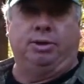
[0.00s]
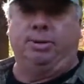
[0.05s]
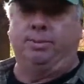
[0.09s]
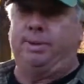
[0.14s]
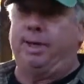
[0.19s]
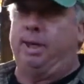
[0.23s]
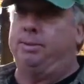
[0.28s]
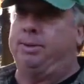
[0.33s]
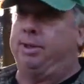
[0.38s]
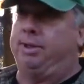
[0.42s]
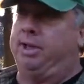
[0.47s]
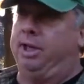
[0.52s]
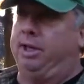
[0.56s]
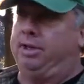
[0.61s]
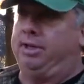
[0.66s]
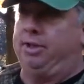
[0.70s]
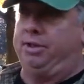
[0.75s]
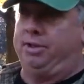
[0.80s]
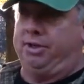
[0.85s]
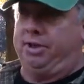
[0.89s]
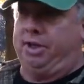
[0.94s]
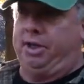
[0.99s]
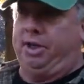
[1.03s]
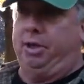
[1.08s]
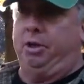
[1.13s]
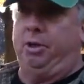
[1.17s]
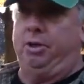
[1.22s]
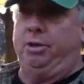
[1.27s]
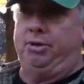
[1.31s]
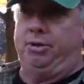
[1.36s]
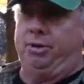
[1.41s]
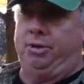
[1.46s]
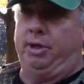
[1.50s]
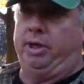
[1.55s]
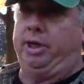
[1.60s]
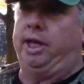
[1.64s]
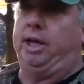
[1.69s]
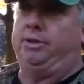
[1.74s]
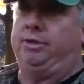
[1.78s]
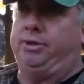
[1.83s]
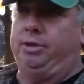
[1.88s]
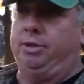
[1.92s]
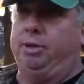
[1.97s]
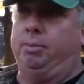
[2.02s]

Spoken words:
sometimes it takes just a year or two to get to you,